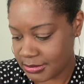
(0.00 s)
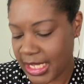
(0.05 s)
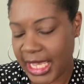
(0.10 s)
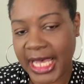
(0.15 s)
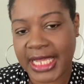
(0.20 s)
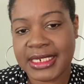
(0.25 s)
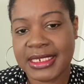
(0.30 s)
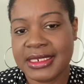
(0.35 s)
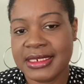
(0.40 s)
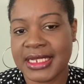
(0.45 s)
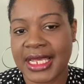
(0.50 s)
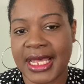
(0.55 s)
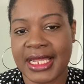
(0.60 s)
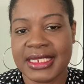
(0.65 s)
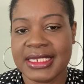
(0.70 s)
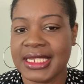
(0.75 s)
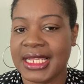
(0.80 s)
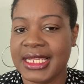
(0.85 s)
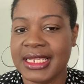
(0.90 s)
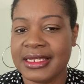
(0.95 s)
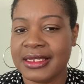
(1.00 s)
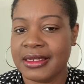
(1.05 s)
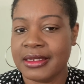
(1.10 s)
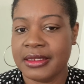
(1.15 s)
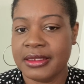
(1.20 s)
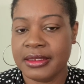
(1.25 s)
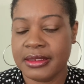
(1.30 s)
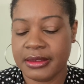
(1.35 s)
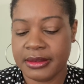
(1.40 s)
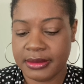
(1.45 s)
I did not like
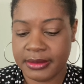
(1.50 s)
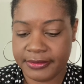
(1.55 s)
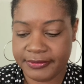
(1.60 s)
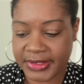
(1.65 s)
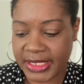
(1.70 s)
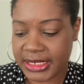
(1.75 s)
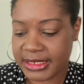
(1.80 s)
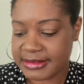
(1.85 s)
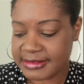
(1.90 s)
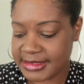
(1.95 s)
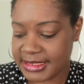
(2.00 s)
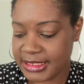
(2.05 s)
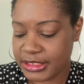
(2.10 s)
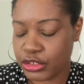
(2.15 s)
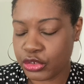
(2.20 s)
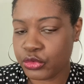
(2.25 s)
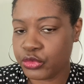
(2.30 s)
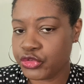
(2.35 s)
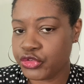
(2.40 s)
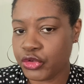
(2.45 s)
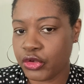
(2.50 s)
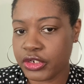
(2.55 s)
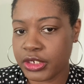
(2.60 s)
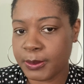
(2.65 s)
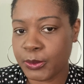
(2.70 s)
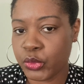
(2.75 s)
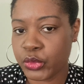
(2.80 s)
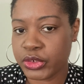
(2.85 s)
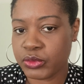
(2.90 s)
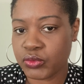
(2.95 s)
Valentino's Donna
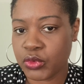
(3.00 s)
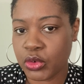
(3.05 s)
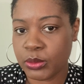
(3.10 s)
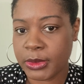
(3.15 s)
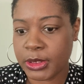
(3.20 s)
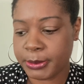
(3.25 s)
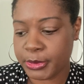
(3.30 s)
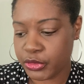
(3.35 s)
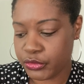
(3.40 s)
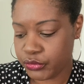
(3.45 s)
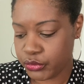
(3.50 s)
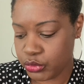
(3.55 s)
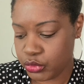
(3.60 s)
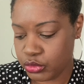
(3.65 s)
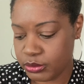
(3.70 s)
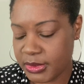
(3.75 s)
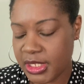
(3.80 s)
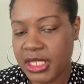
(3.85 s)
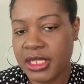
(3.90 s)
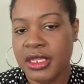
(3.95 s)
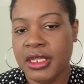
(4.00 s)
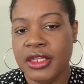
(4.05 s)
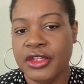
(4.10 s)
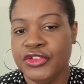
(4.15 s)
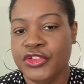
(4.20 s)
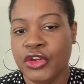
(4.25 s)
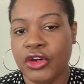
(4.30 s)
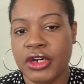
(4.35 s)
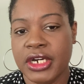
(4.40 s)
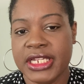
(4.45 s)
Born in Roma perfume.
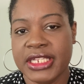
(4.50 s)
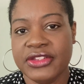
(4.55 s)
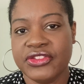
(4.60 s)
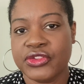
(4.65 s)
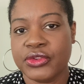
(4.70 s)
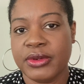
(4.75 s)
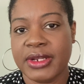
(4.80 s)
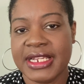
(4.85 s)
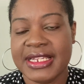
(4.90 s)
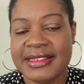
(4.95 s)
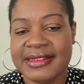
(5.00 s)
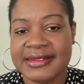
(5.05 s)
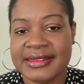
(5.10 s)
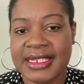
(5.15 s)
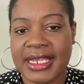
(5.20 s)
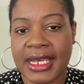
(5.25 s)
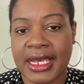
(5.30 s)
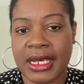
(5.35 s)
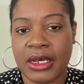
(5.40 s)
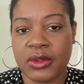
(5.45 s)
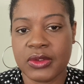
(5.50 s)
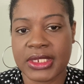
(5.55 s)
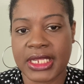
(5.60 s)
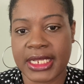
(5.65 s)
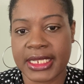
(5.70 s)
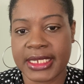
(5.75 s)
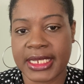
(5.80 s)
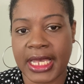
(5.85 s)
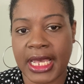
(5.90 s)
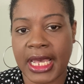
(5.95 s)
Y'all, it's crazy how
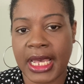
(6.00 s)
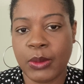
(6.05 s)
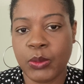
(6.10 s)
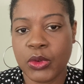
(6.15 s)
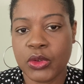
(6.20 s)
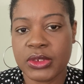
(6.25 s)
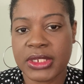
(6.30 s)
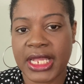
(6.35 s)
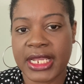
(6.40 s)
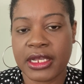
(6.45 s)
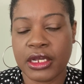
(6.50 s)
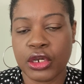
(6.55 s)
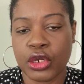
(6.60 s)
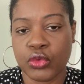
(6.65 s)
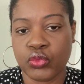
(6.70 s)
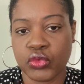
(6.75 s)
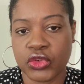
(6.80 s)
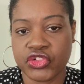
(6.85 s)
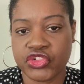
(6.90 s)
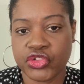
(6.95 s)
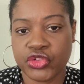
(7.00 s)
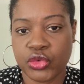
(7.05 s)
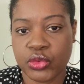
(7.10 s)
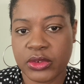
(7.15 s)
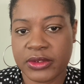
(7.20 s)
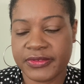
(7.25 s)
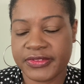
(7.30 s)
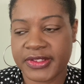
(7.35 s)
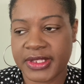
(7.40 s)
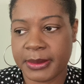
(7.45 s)
like I won't like an original
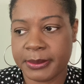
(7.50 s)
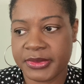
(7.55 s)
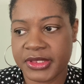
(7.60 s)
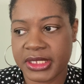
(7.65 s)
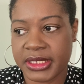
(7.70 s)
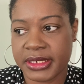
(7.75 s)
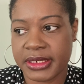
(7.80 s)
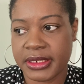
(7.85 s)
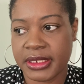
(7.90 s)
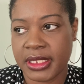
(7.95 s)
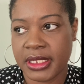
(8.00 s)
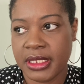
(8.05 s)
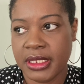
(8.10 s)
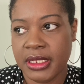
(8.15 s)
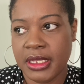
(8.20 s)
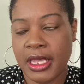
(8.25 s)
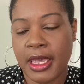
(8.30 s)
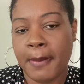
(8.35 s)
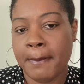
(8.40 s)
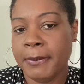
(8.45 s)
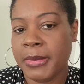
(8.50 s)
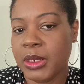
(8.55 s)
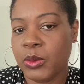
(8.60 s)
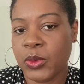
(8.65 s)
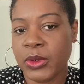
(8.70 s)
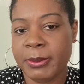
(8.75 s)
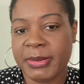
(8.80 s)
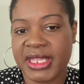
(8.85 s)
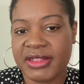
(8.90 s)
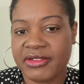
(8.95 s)
of something, but
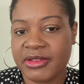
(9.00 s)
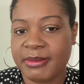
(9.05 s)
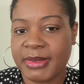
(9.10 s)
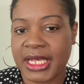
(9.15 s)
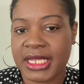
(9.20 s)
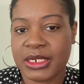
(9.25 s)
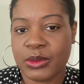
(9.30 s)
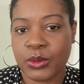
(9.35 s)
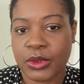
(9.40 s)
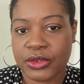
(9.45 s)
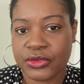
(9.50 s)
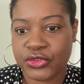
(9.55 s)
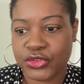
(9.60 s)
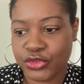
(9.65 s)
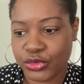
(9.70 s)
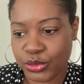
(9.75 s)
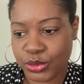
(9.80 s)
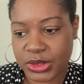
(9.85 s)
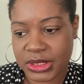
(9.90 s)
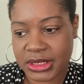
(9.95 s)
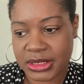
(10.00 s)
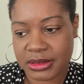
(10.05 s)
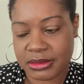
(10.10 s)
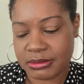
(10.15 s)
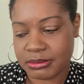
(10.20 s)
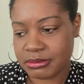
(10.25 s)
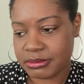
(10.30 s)
when Bath & Body Works do it,